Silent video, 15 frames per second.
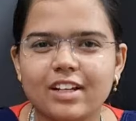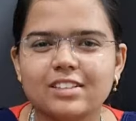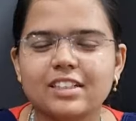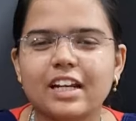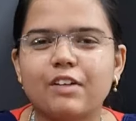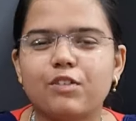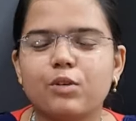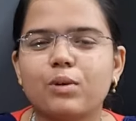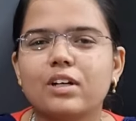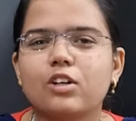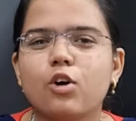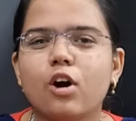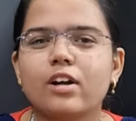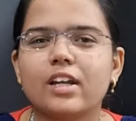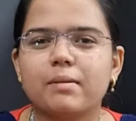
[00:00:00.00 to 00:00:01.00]
the reason everyone
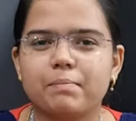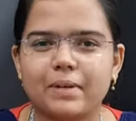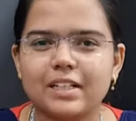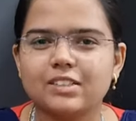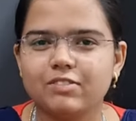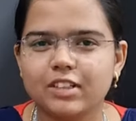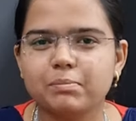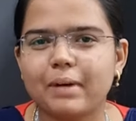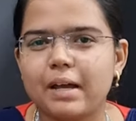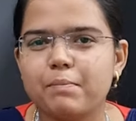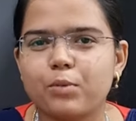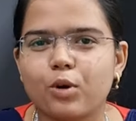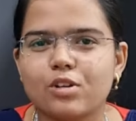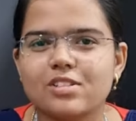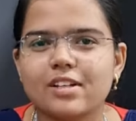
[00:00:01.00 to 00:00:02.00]
got impressed with my
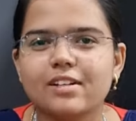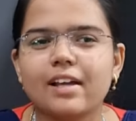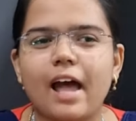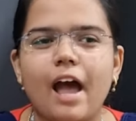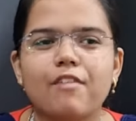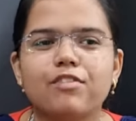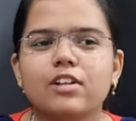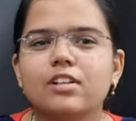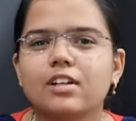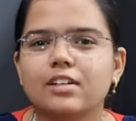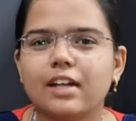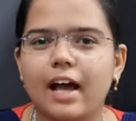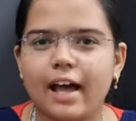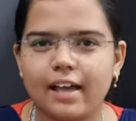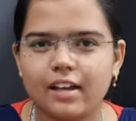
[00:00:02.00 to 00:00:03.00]
project. After
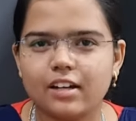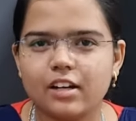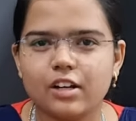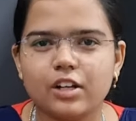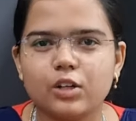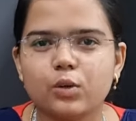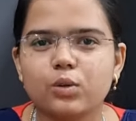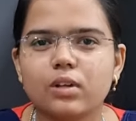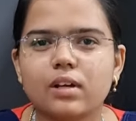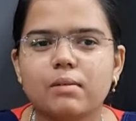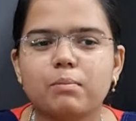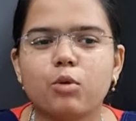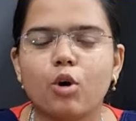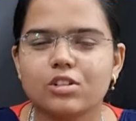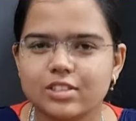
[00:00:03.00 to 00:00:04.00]
that, I entered into
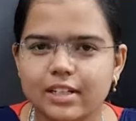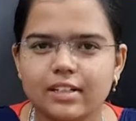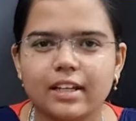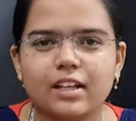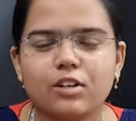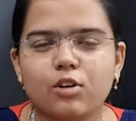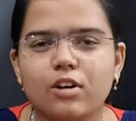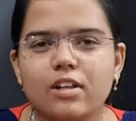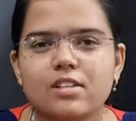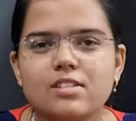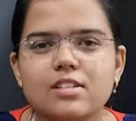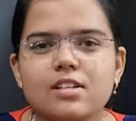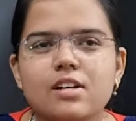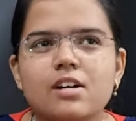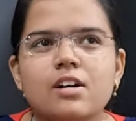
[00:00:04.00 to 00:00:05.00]
the blockchain
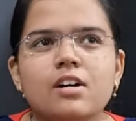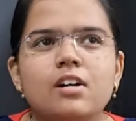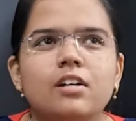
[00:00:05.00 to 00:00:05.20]
technology.